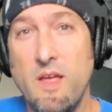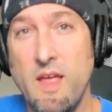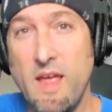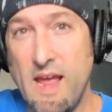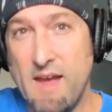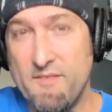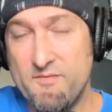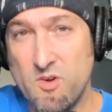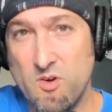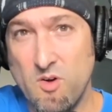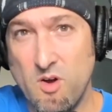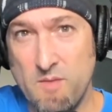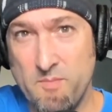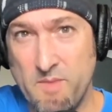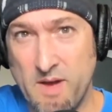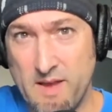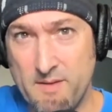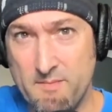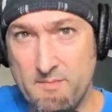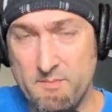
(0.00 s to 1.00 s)
after all
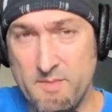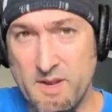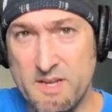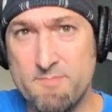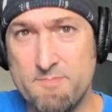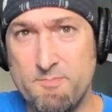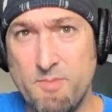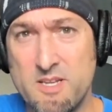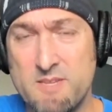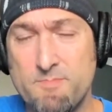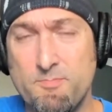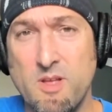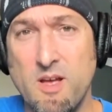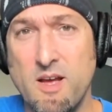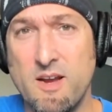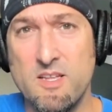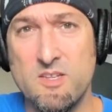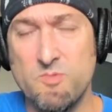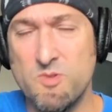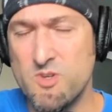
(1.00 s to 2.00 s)
my mix bus
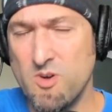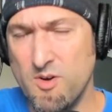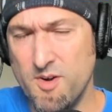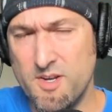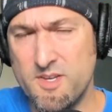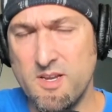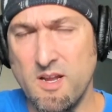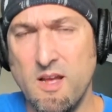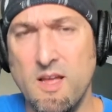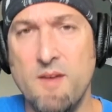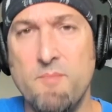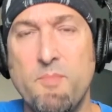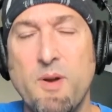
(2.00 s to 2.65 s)
plugins, which aren't a ton,